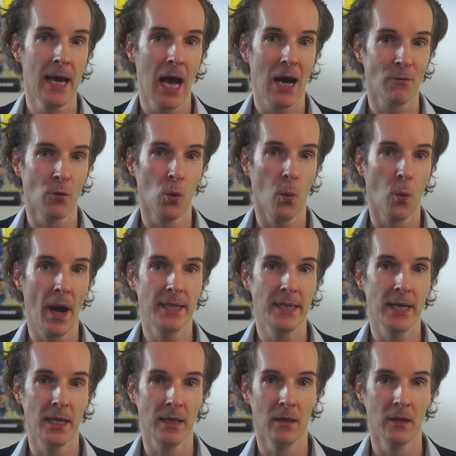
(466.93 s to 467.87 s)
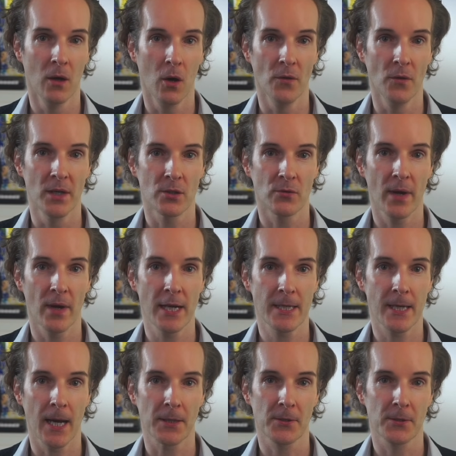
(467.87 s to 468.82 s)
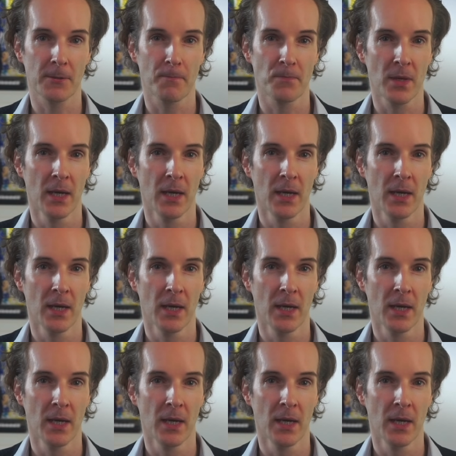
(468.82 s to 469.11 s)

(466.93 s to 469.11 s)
have all weighed in on these rate cuts.